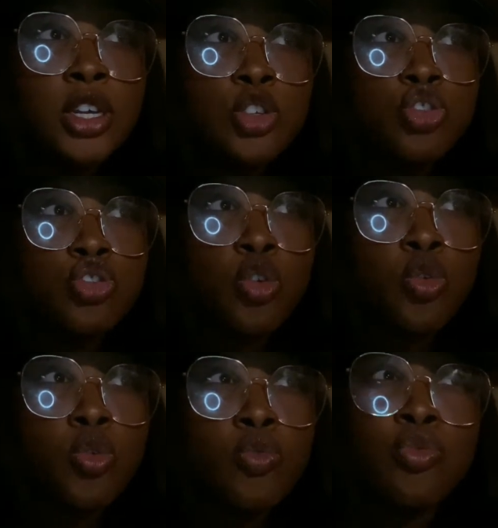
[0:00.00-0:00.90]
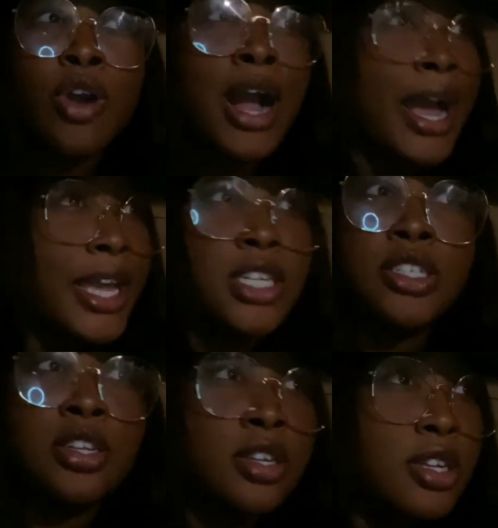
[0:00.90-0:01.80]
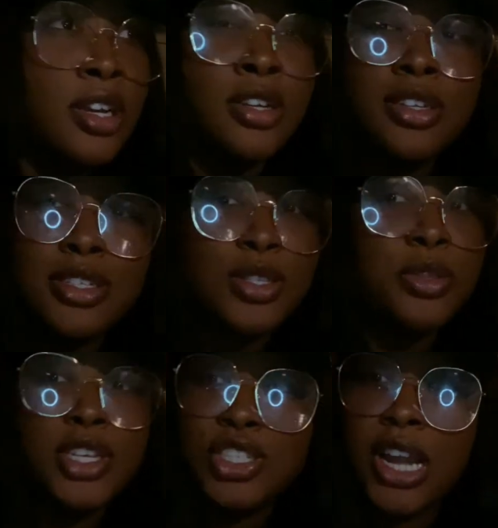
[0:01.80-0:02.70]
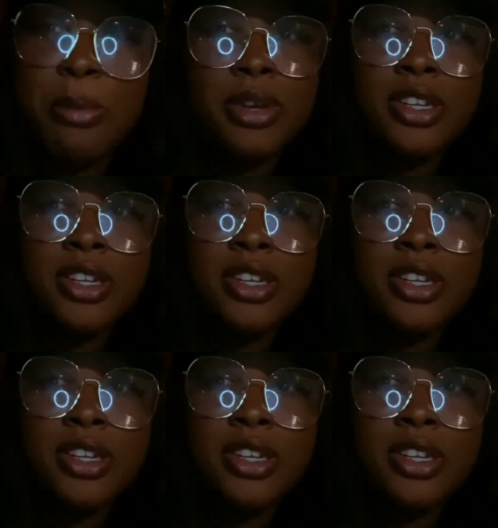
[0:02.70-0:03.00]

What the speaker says: So, right. So, this year,